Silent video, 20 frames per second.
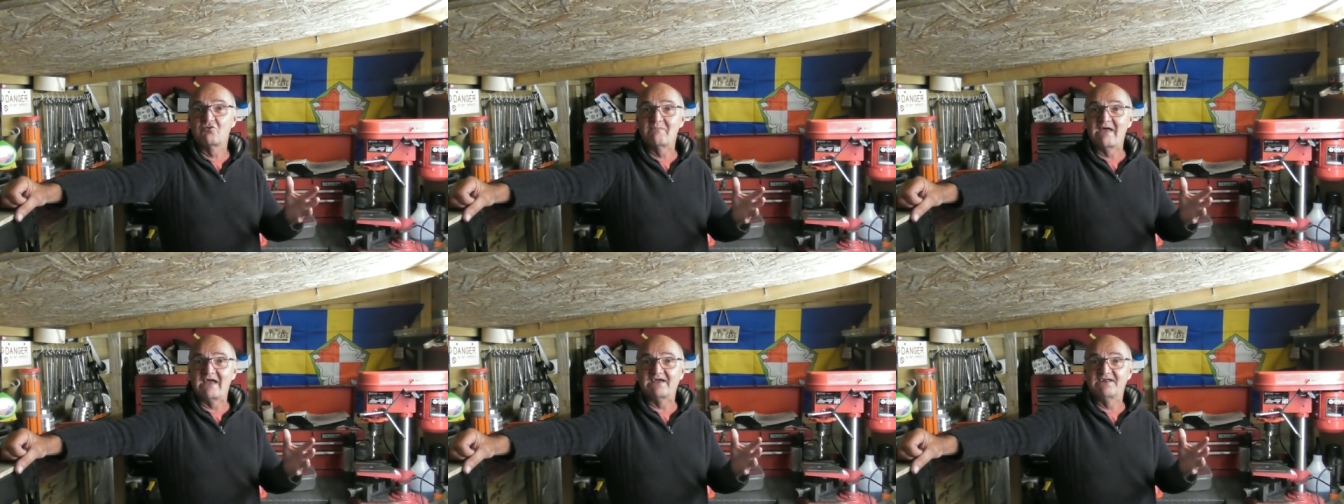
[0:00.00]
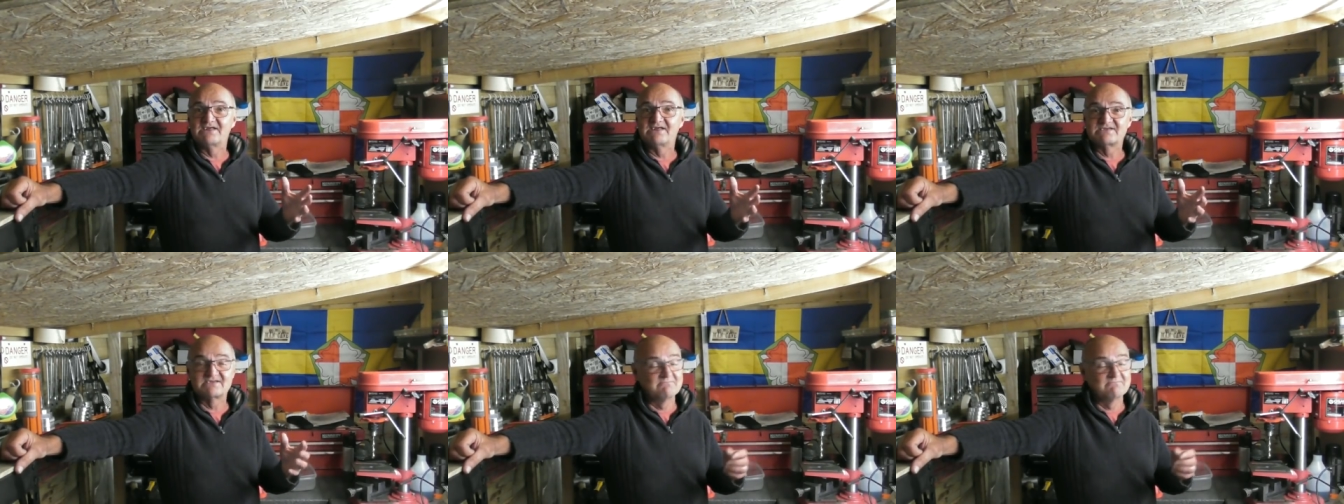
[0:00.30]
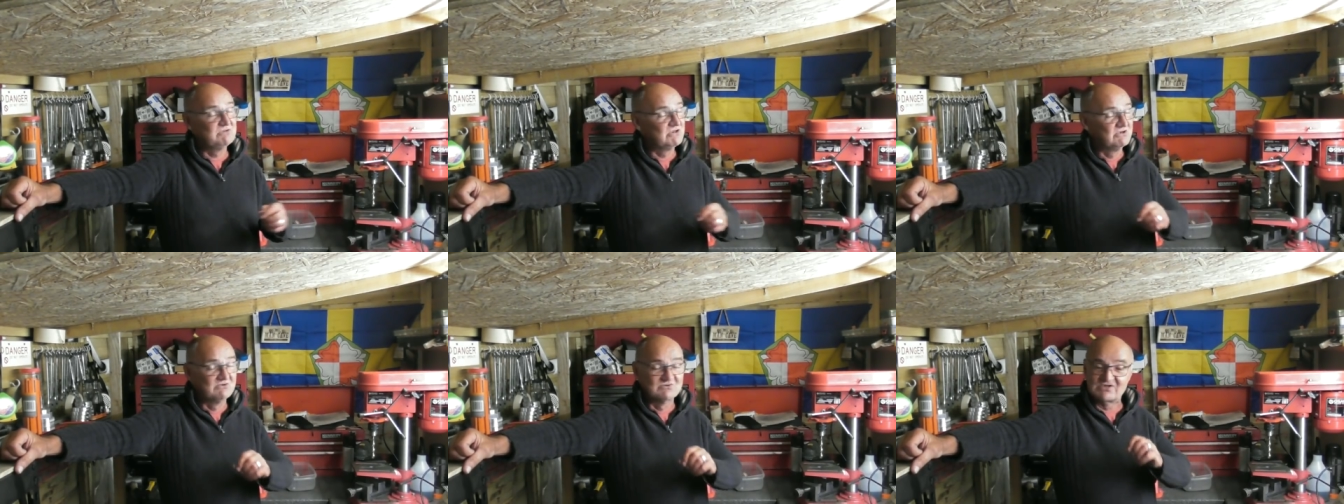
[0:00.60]

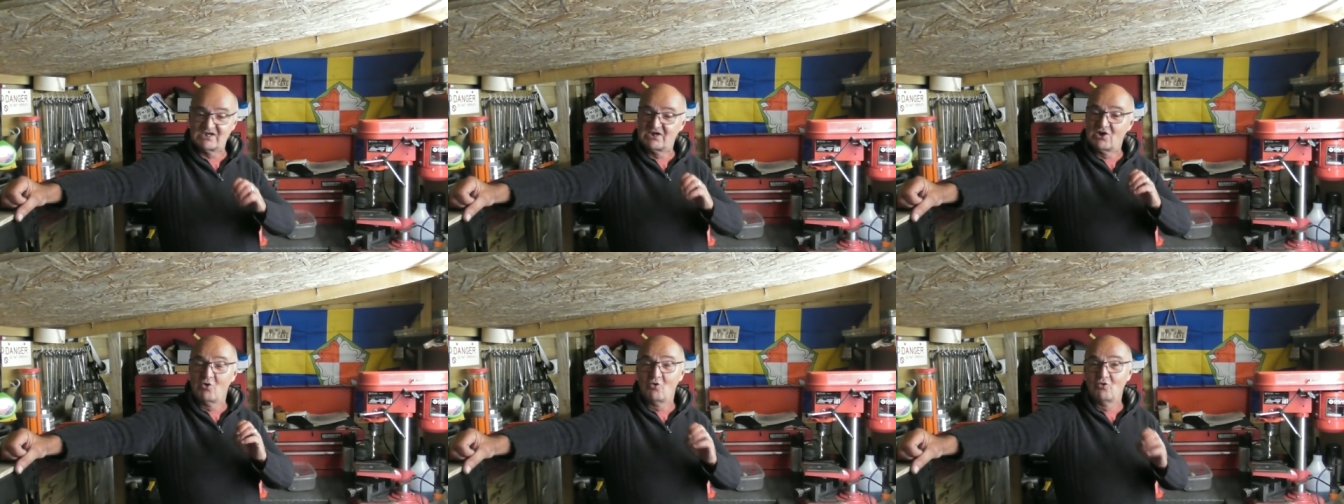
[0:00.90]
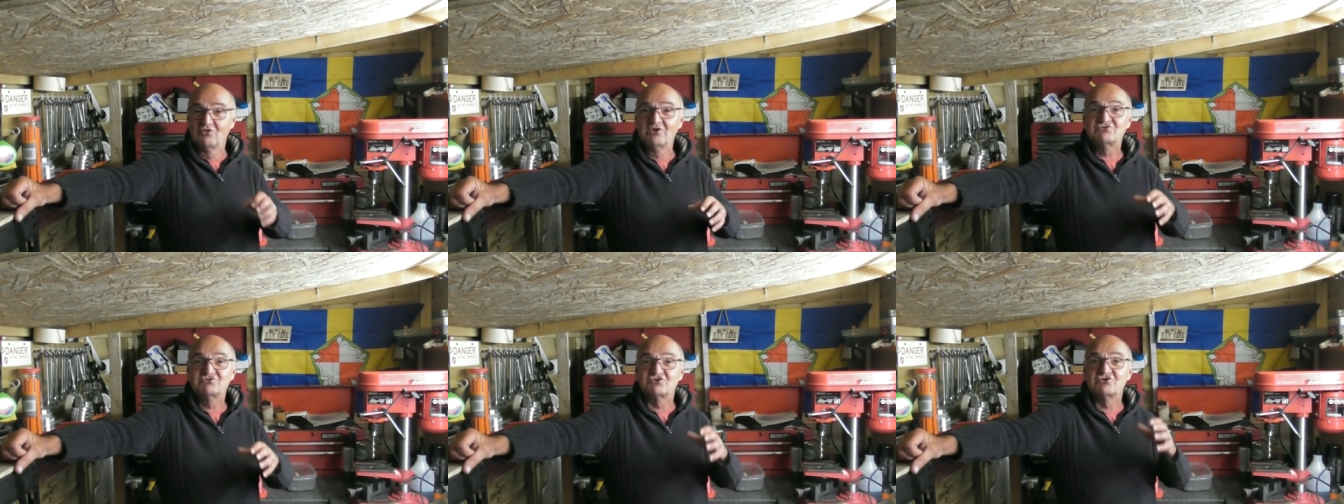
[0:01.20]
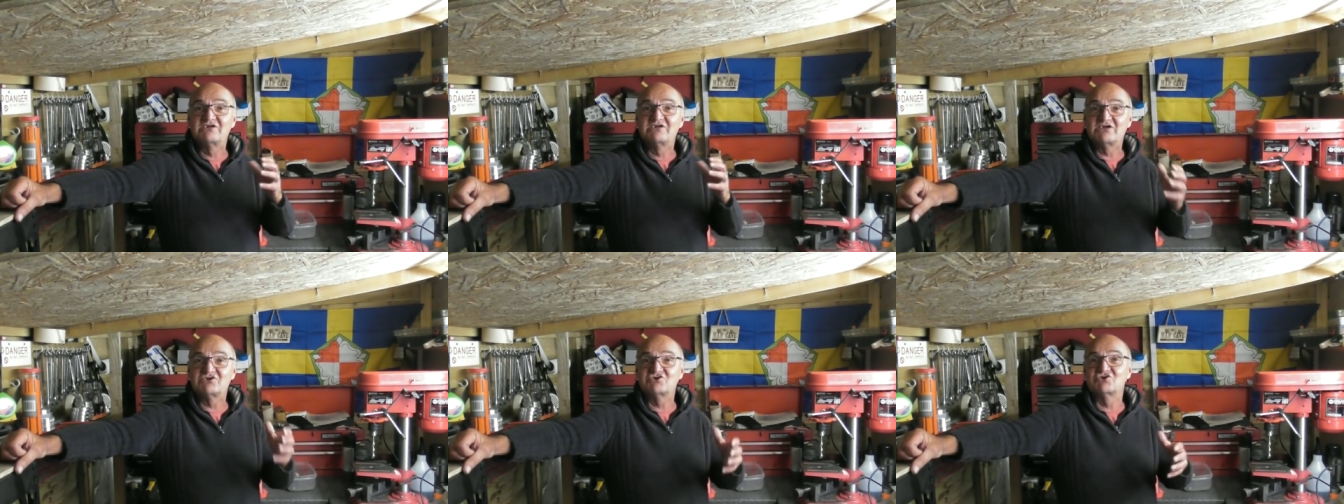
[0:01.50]
mechanism using all the
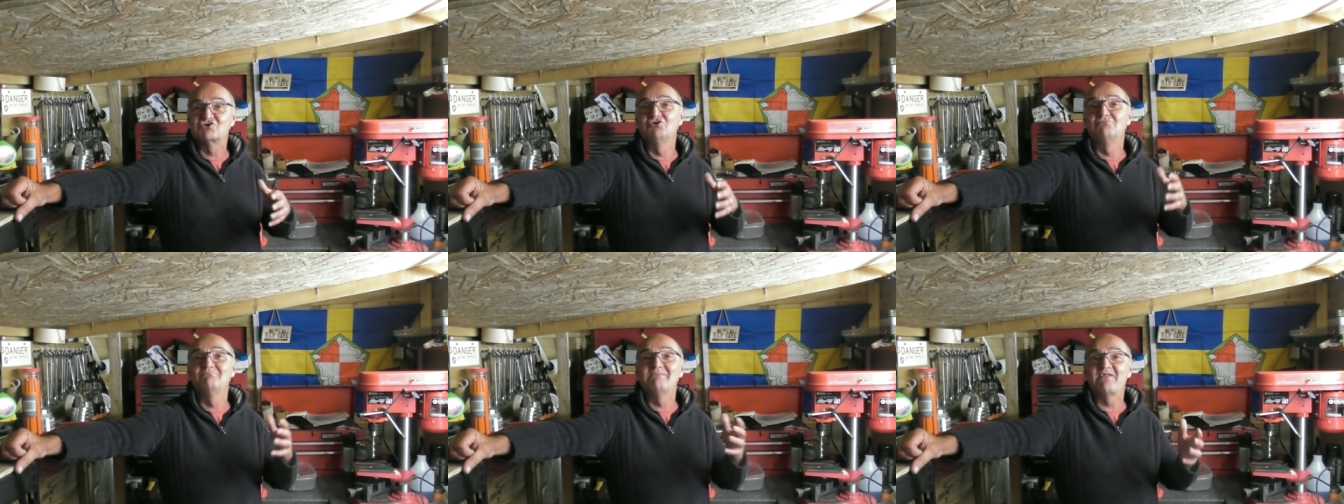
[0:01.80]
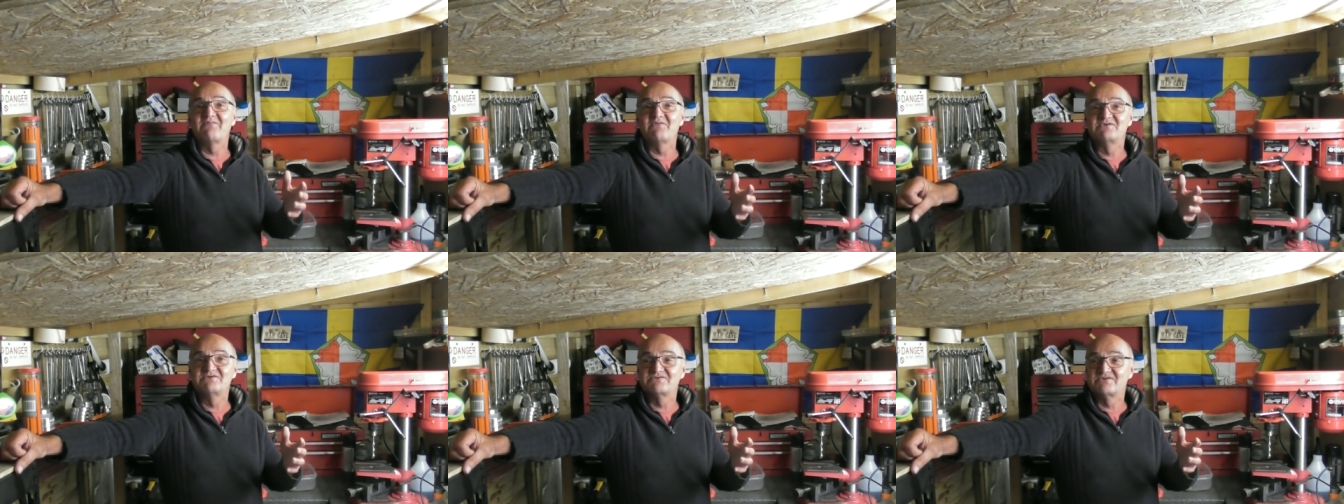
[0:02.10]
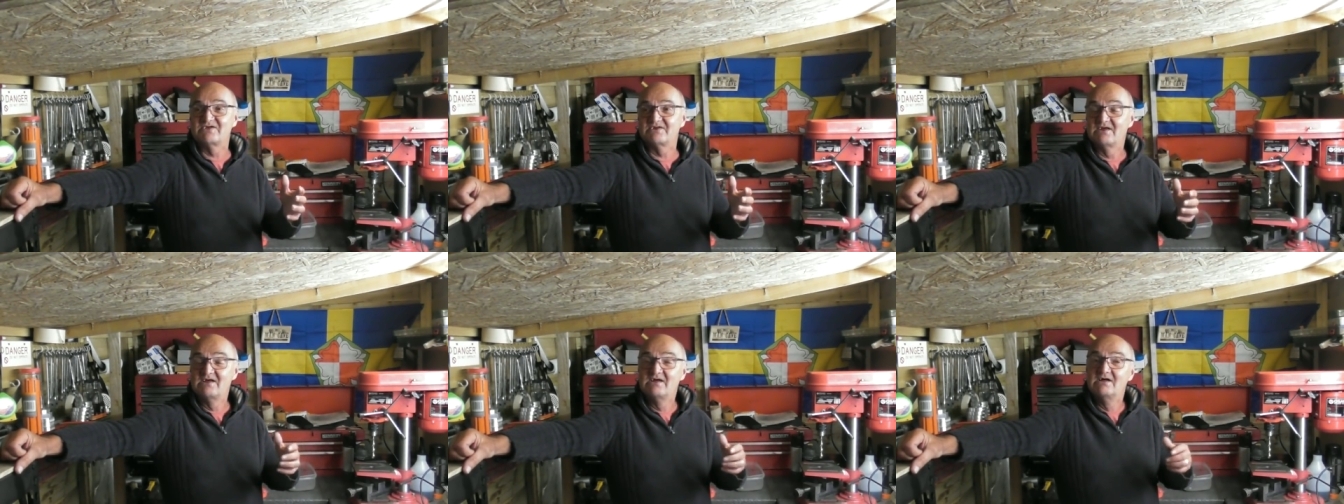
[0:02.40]
traditional methods
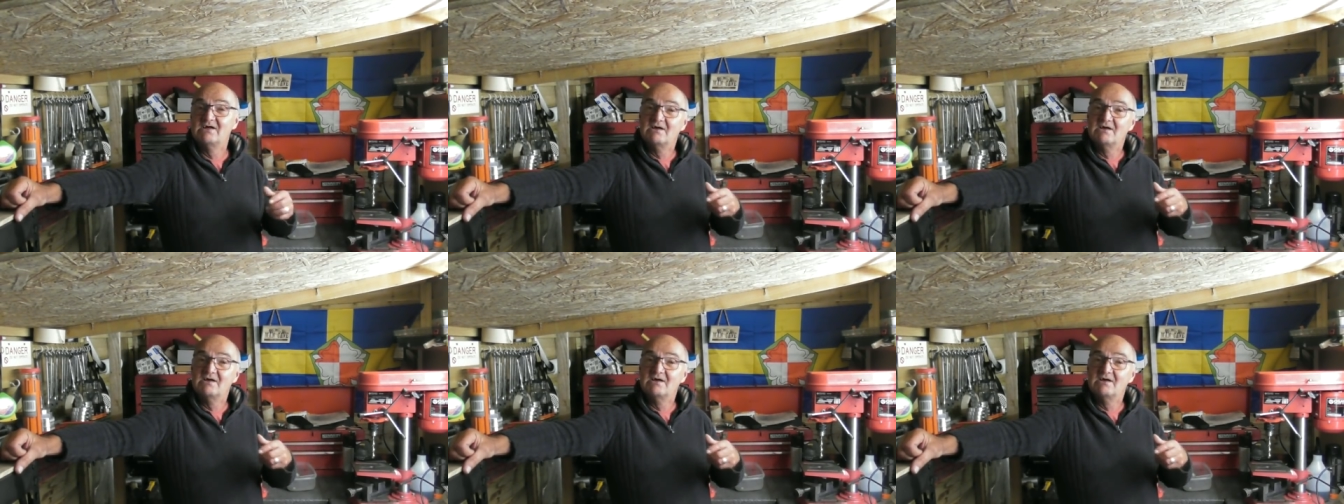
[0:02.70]
that